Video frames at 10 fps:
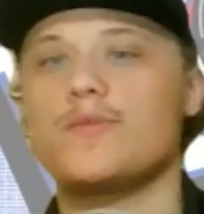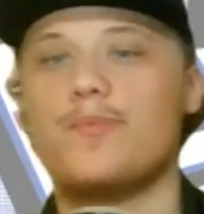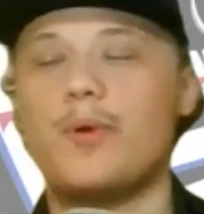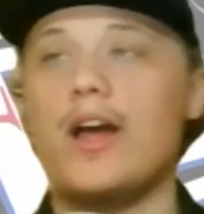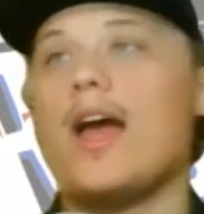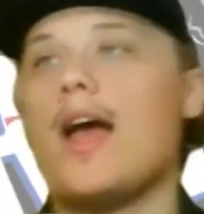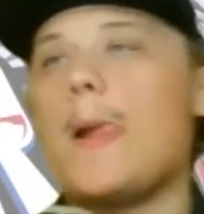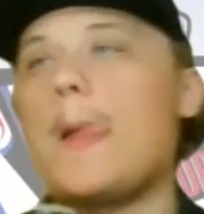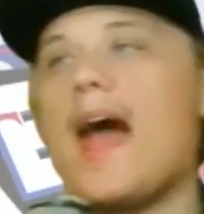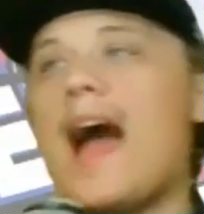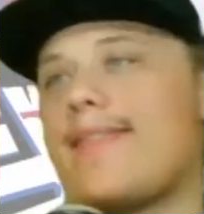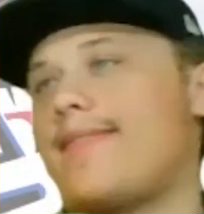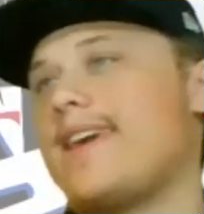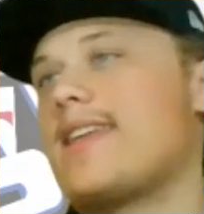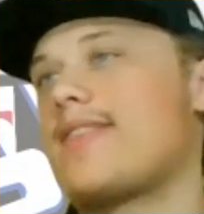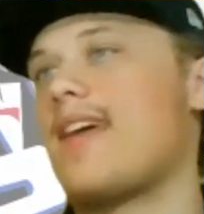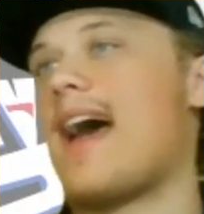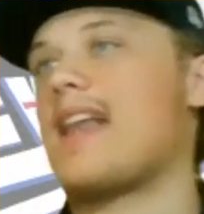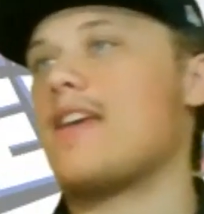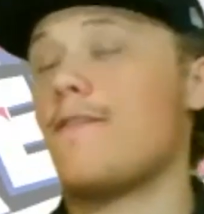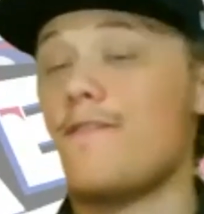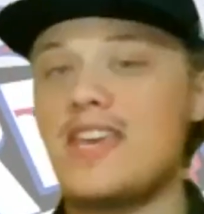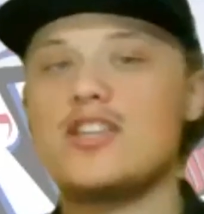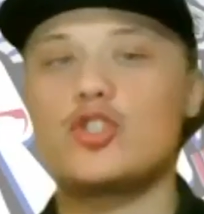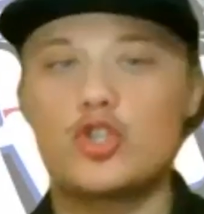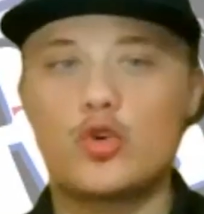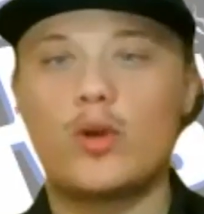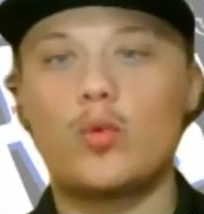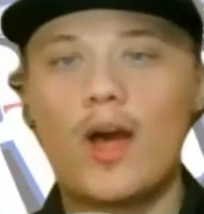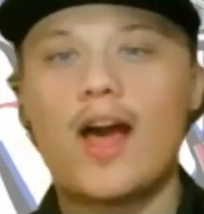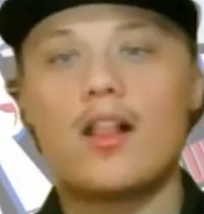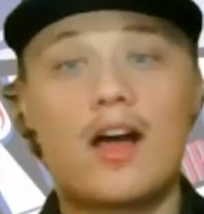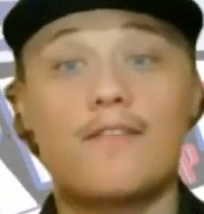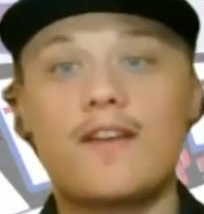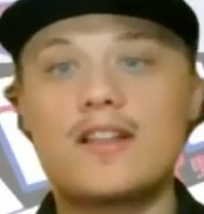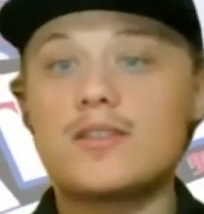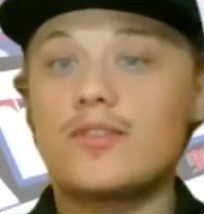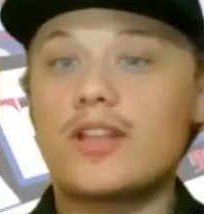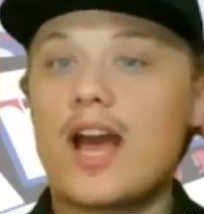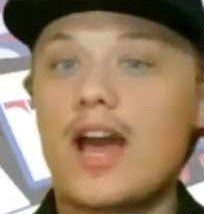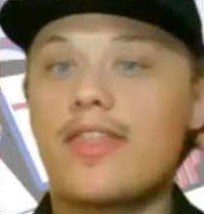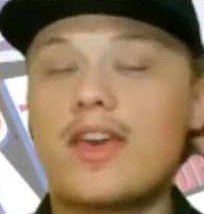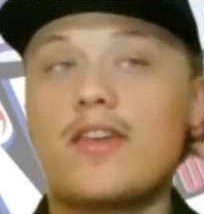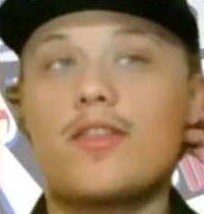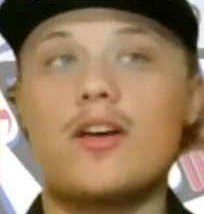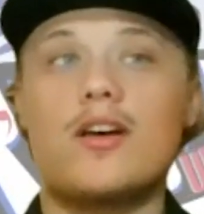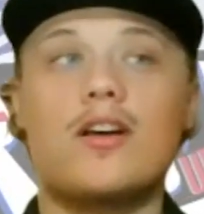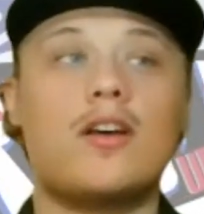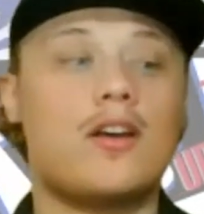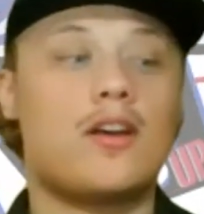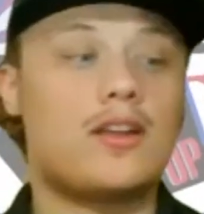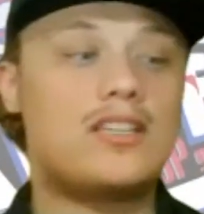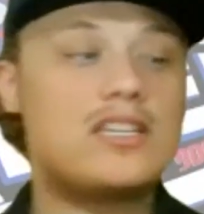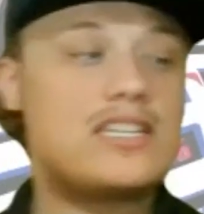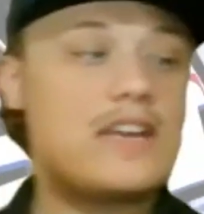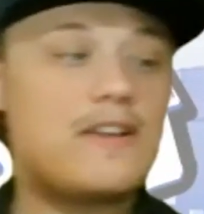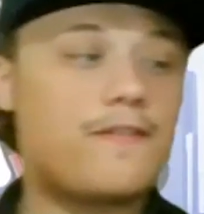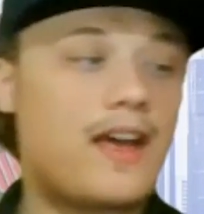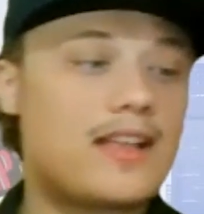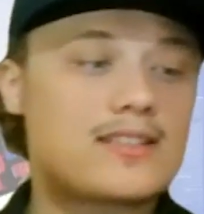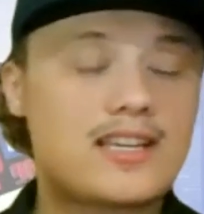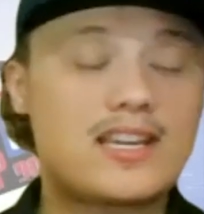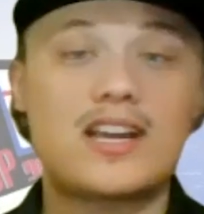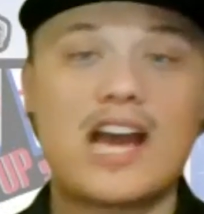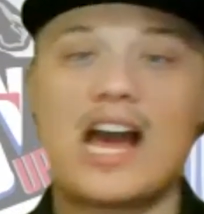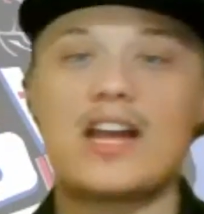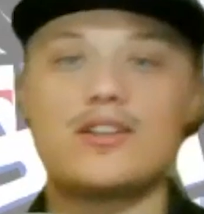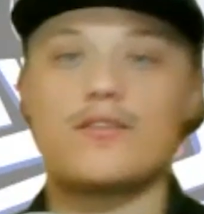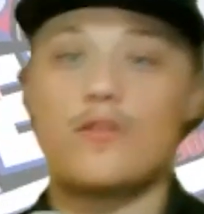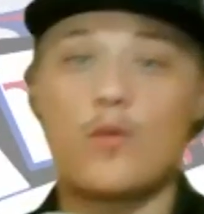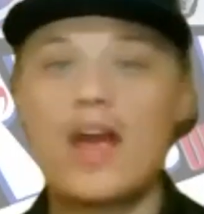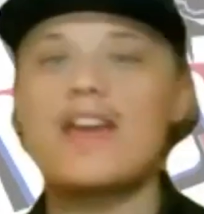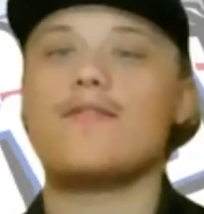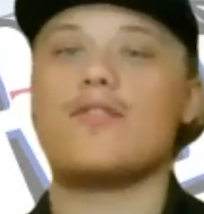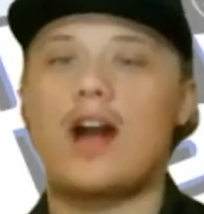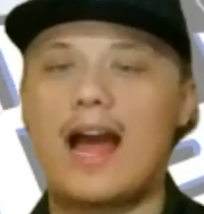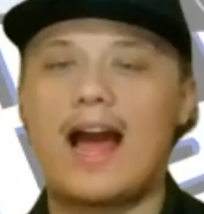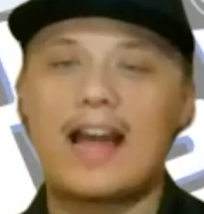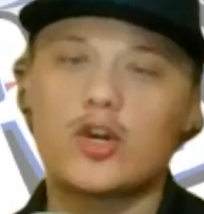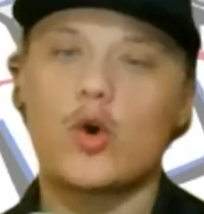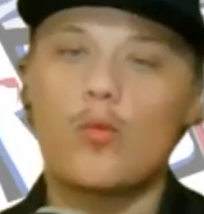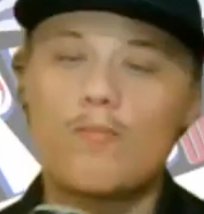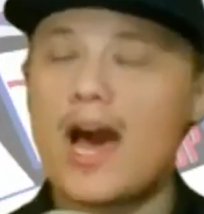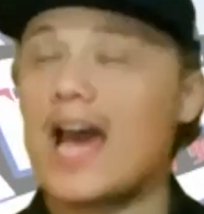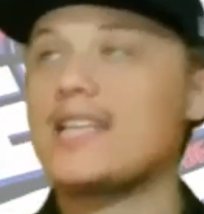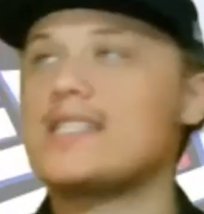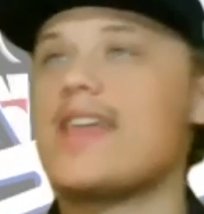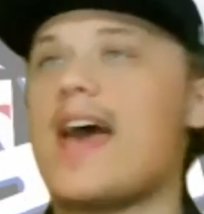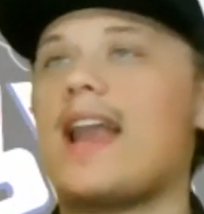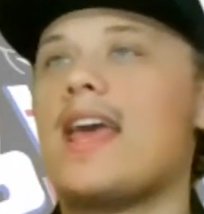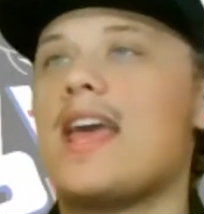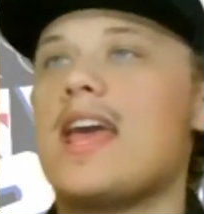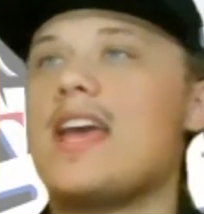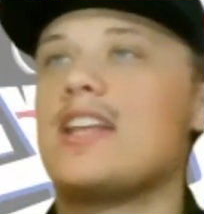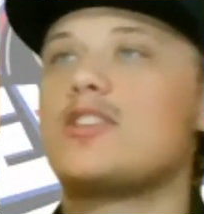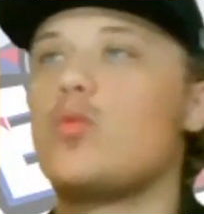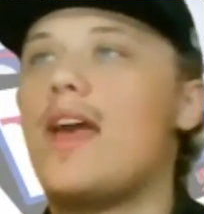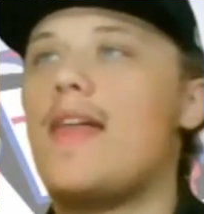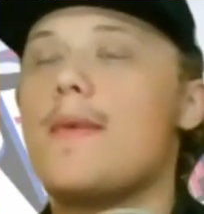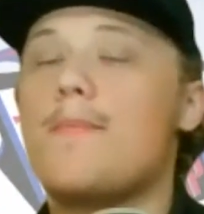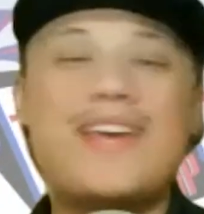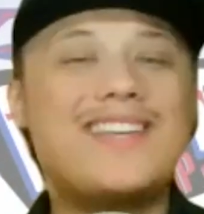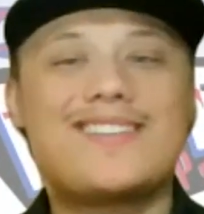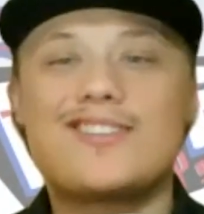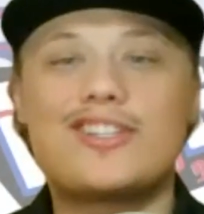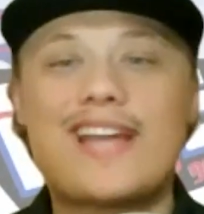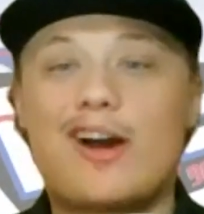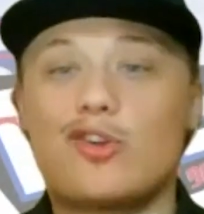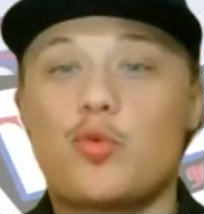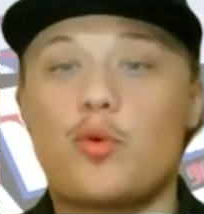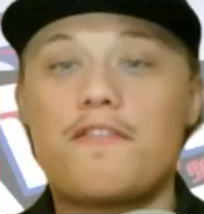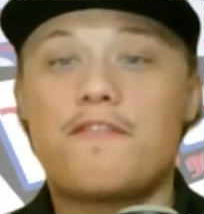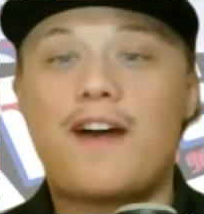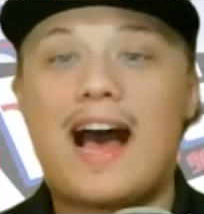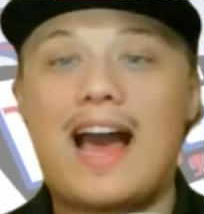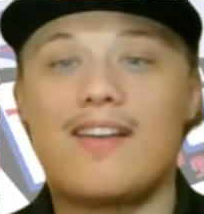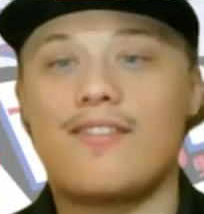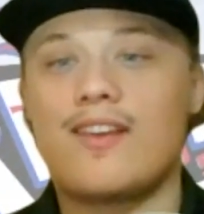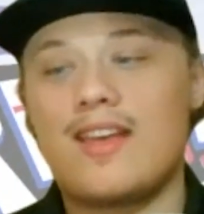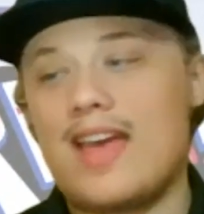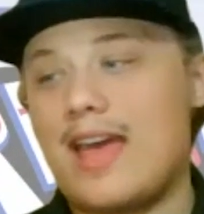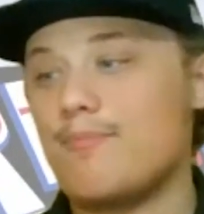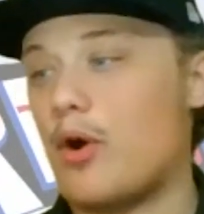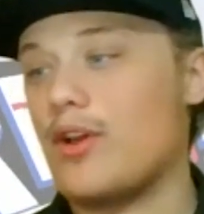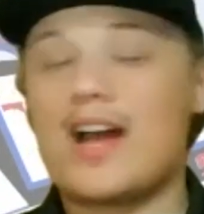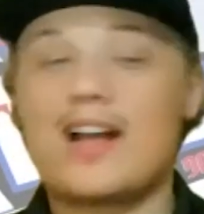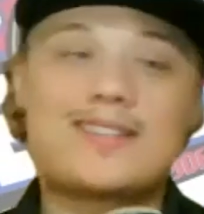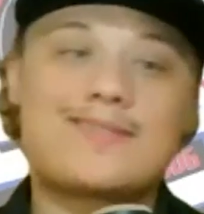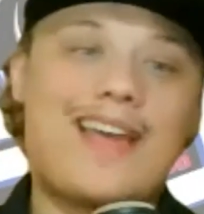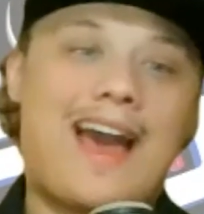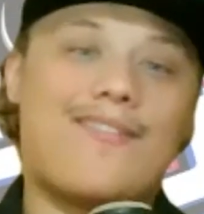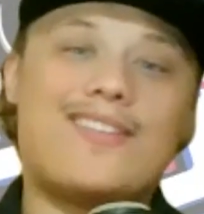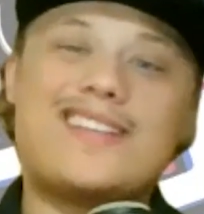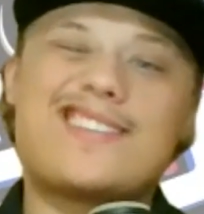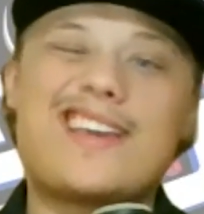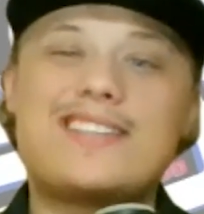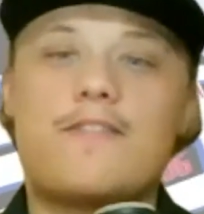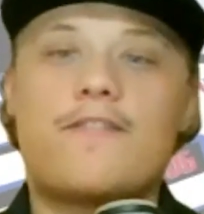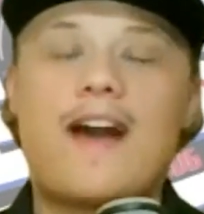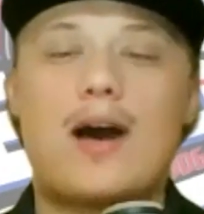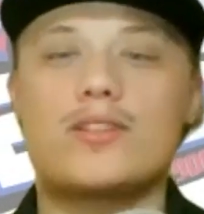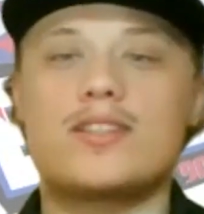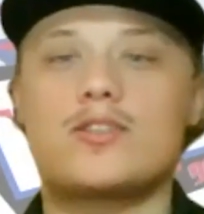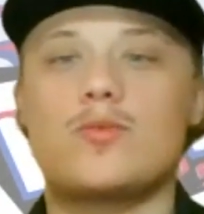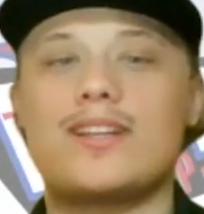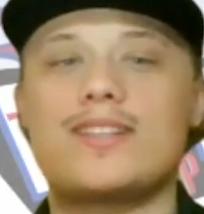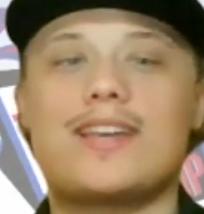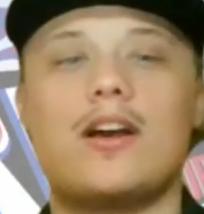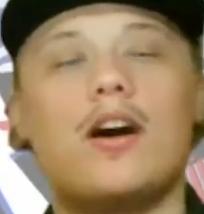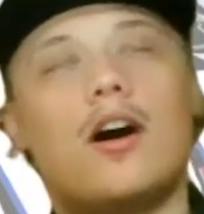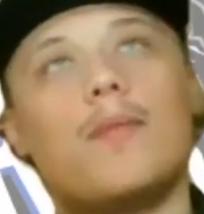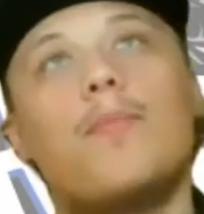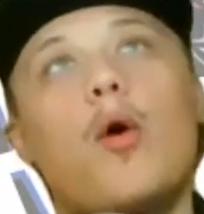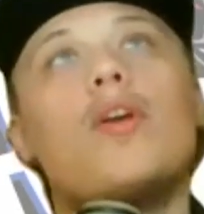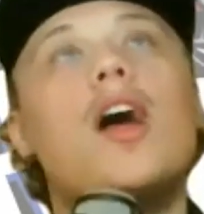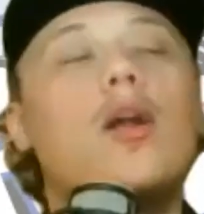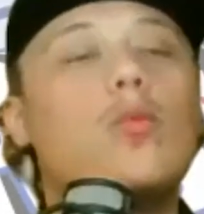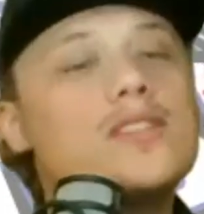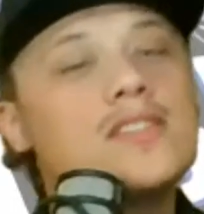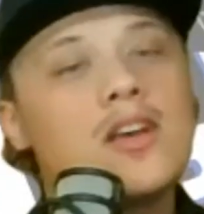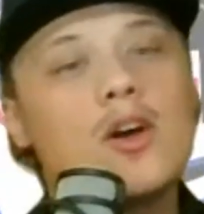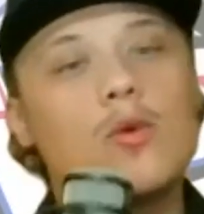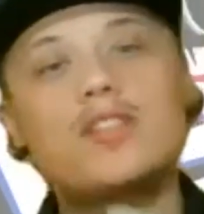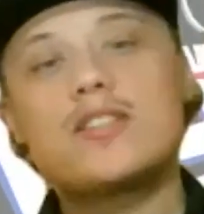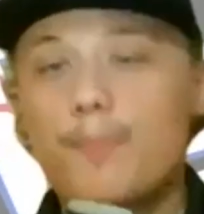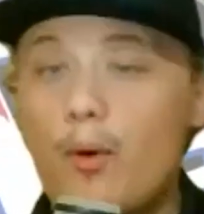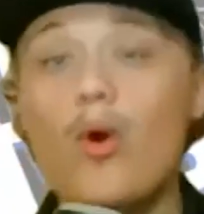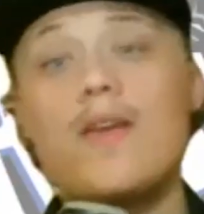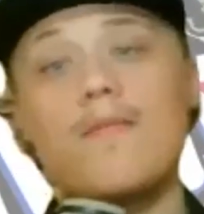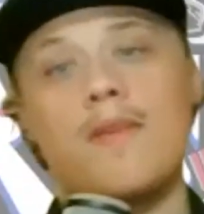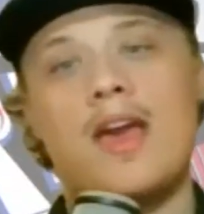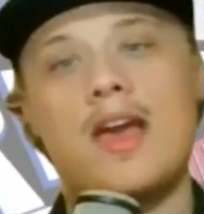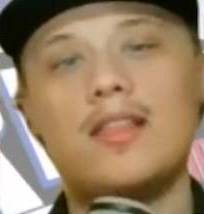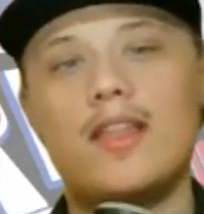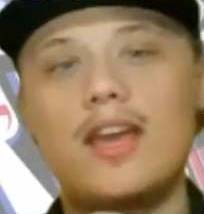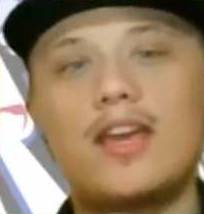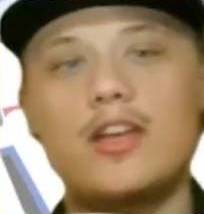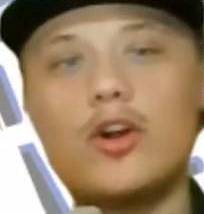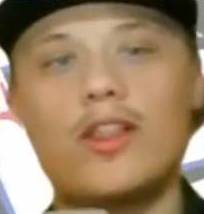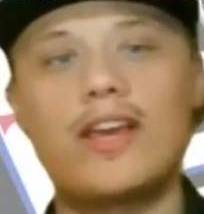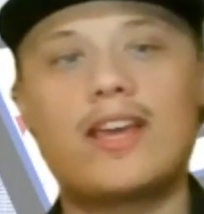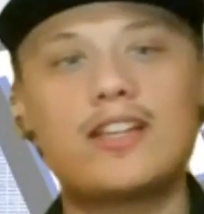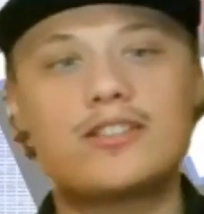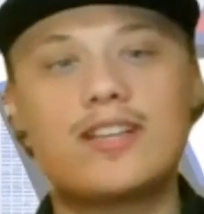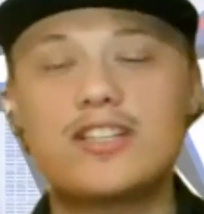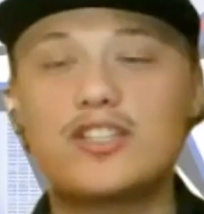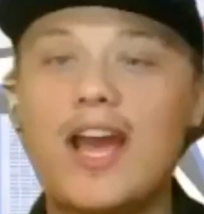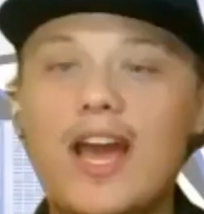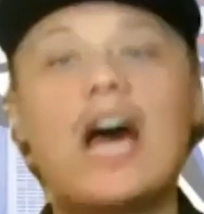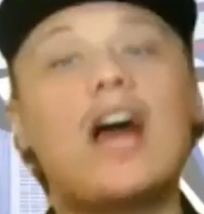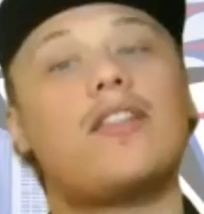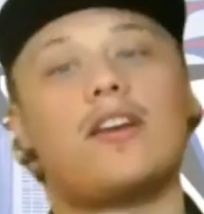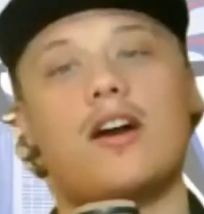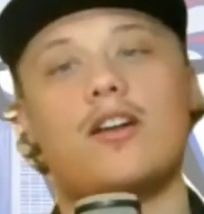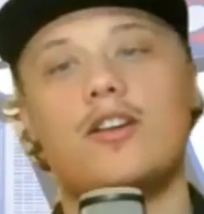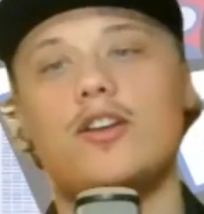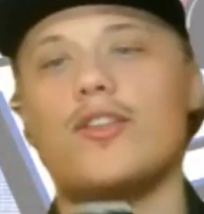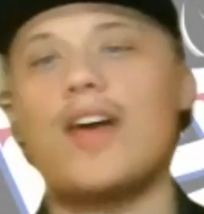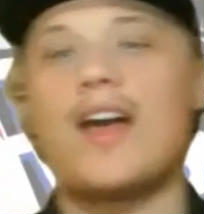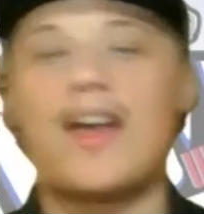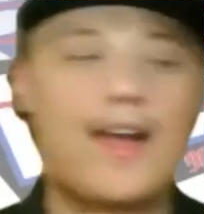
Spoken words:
But I think that if he's doing well offensively, I think the defense can kind of waver. I don't mind that. It's when the Pistons are down 25 and Bojan's having these lazy fouls is when it's like, oh, Bojan, what's the point, man? Like, like get your head out of the gutter, that.